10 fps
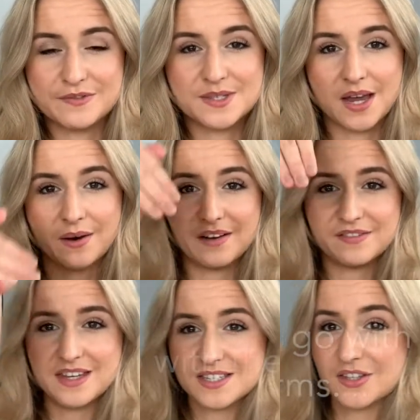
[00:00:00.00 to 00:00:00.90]
So if
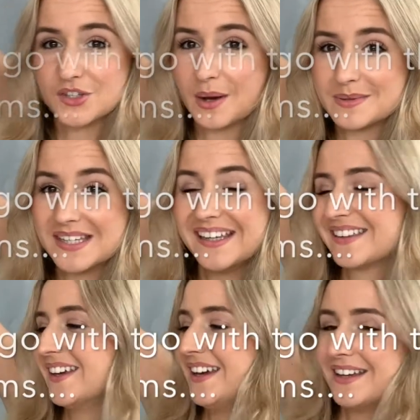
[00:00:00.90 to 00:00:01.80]
these are the top teeth,
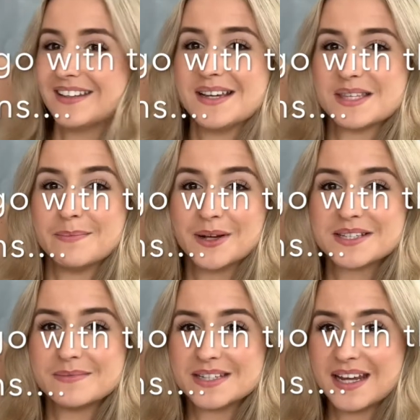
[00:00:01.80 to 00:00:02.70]
these are the
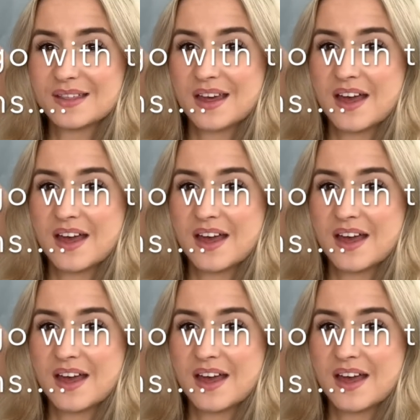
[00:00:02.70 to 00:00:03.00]
bottom teeth,